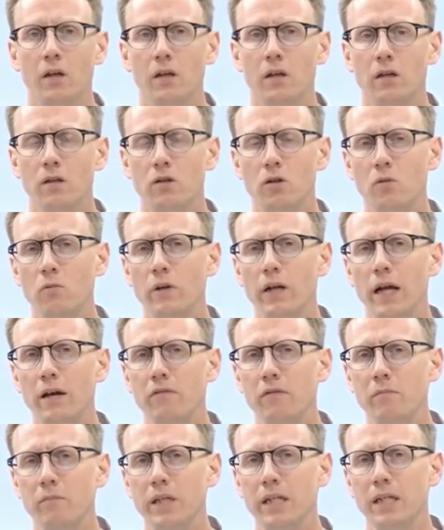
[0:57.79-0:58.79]
You don't want to
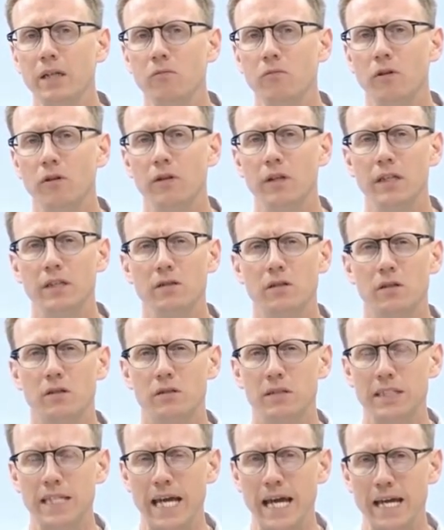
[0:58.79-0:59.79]
have a meeting where things are
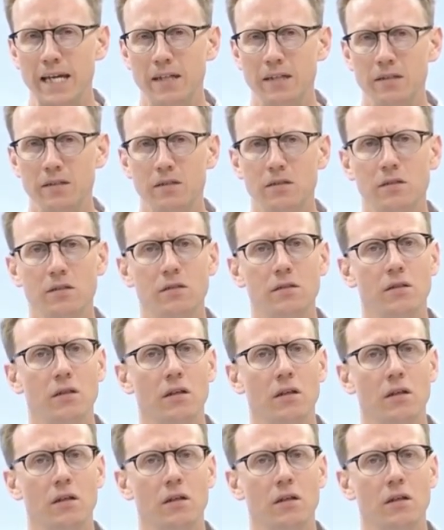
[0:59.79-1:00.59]
tense,